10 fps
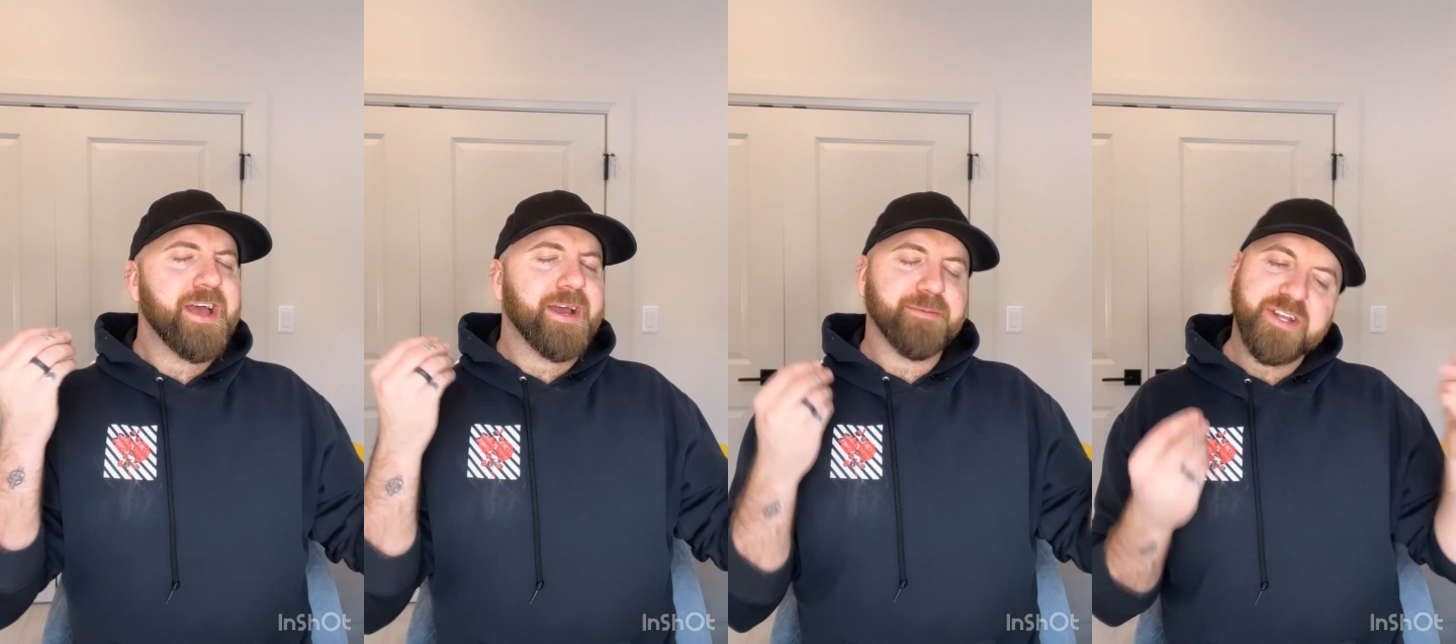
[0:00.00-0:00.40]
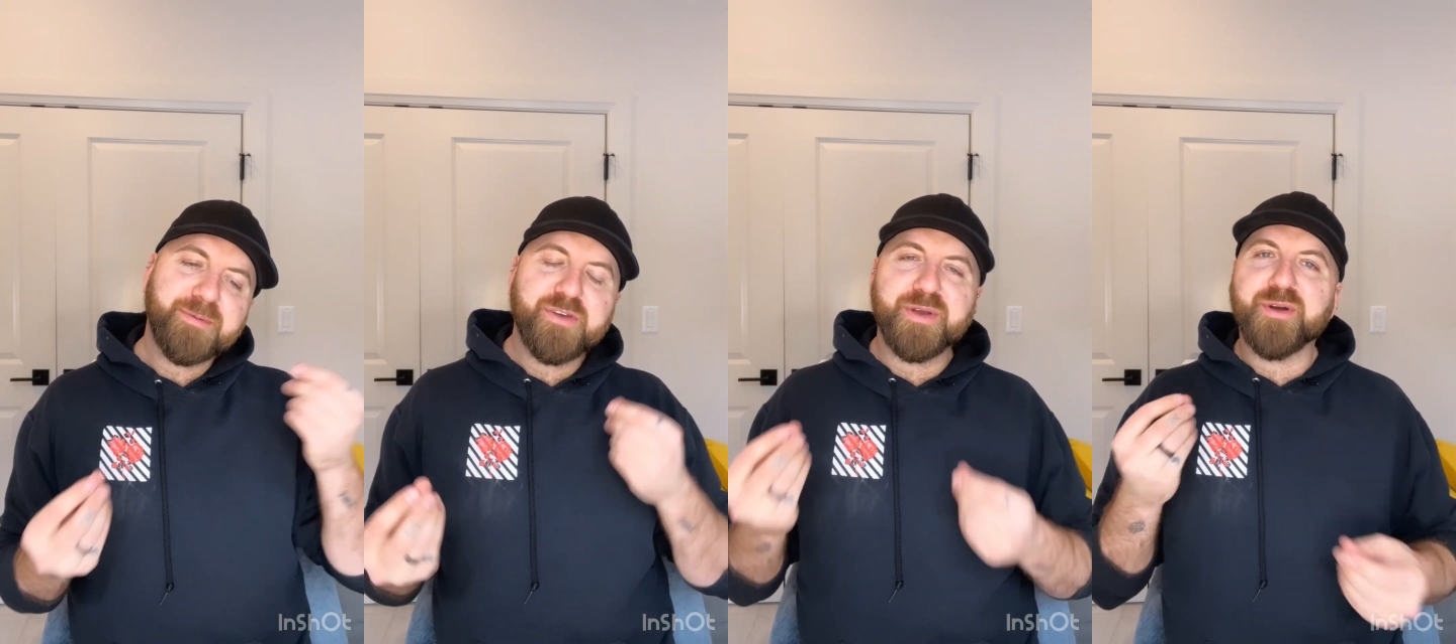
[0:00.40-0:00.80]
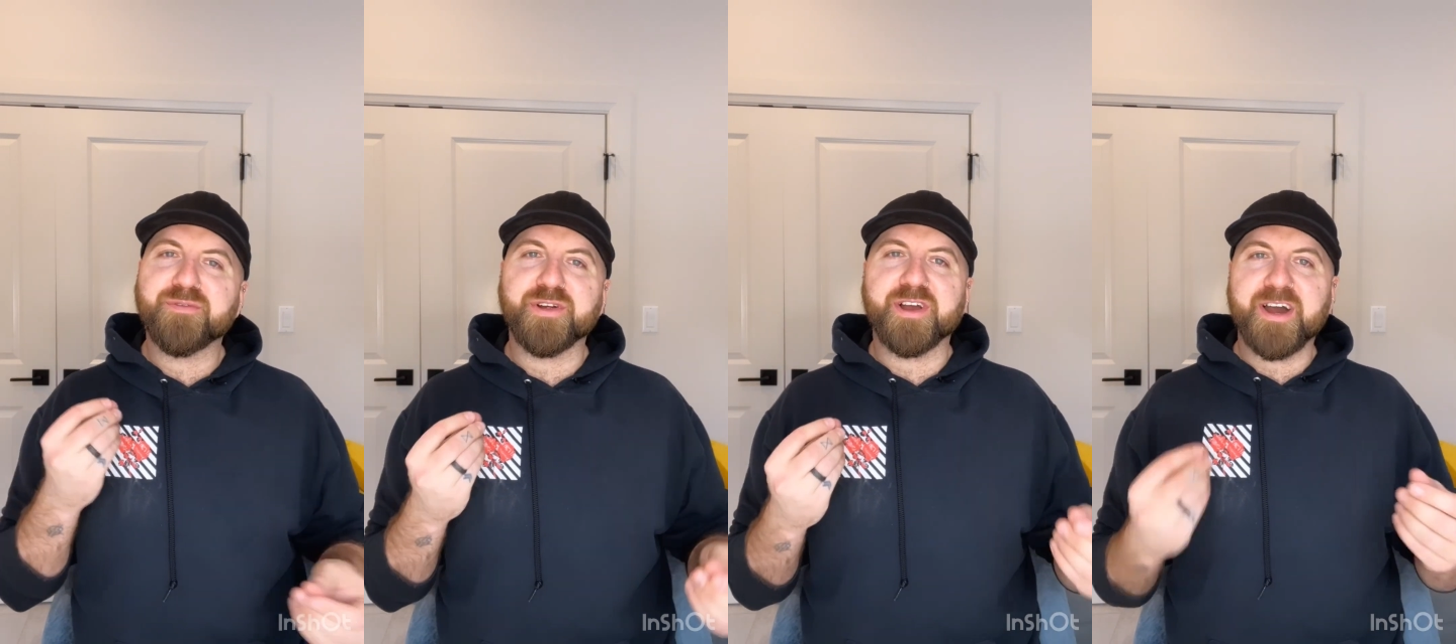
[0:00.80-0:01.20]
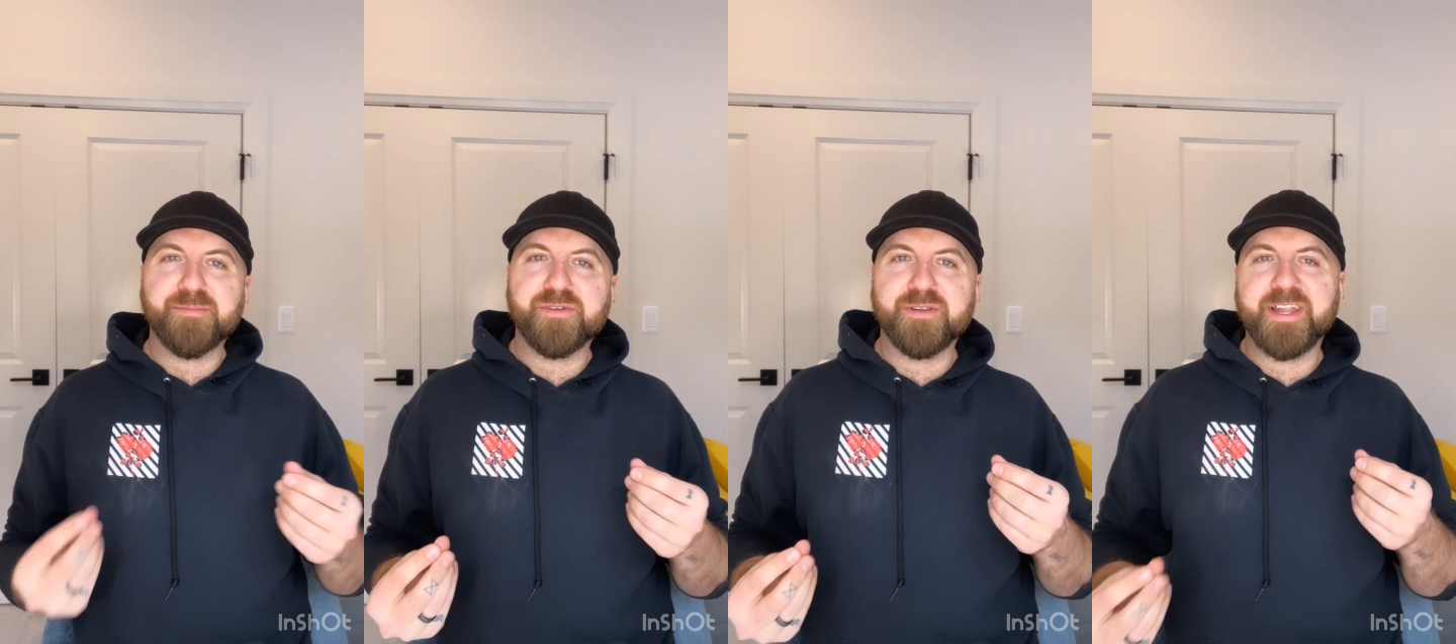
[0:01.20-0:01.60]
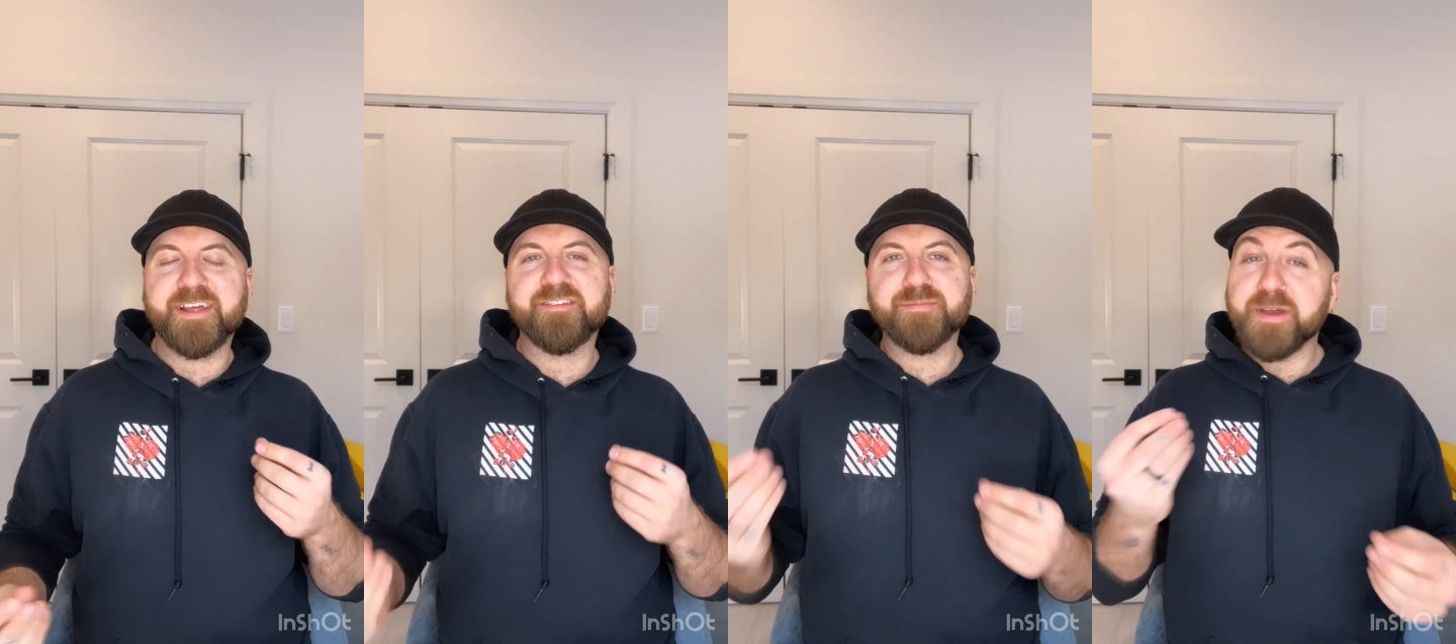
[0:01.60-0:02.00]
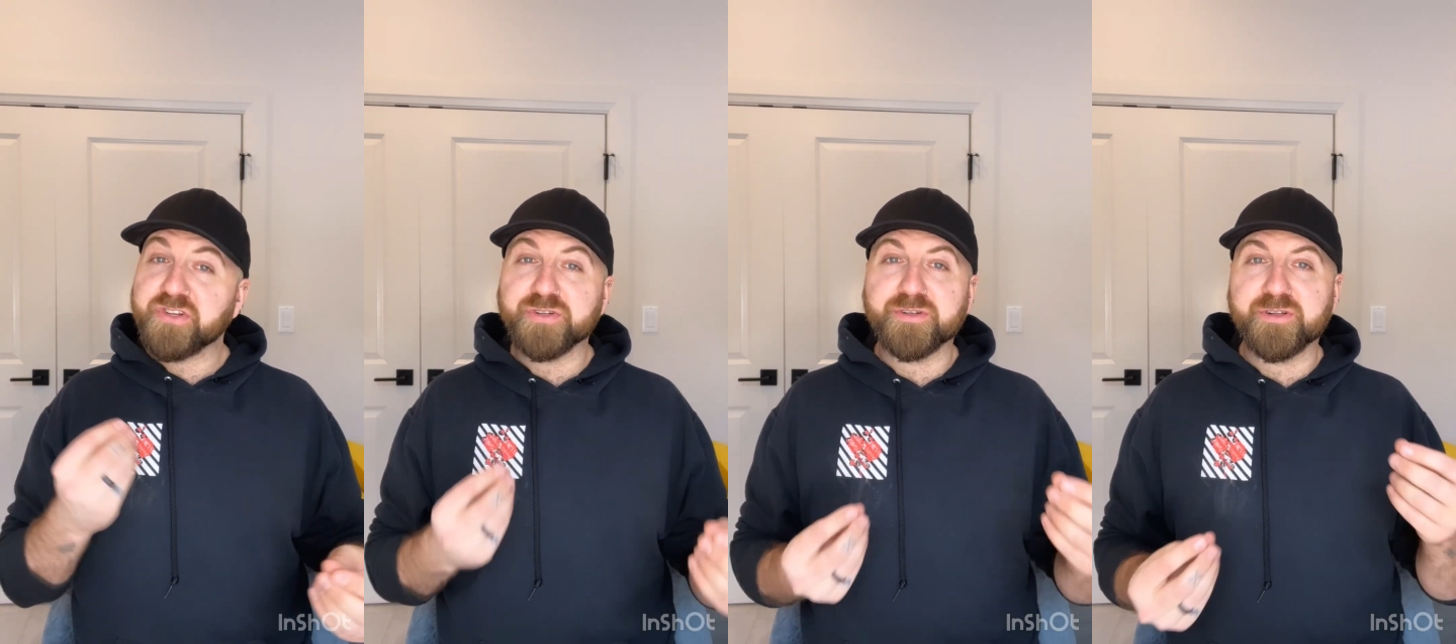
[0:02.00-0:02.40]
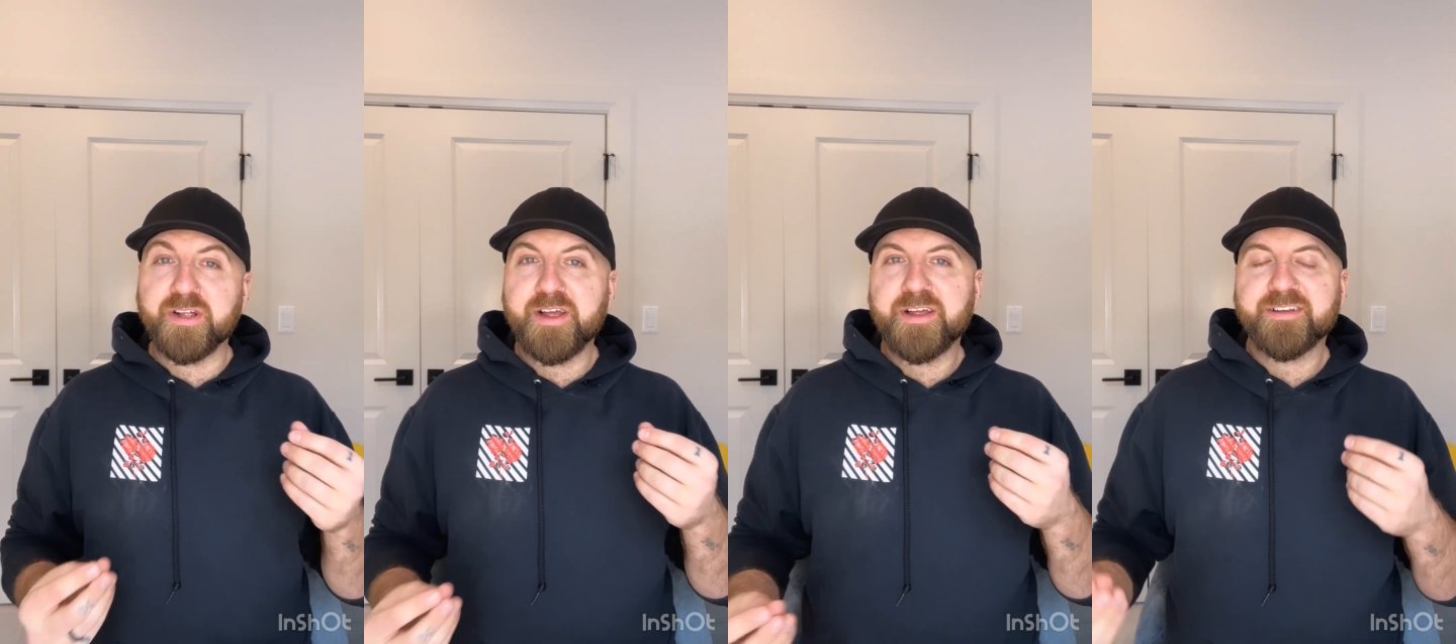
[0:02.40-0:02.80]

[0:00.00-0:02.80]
I'm going to be going over a couple special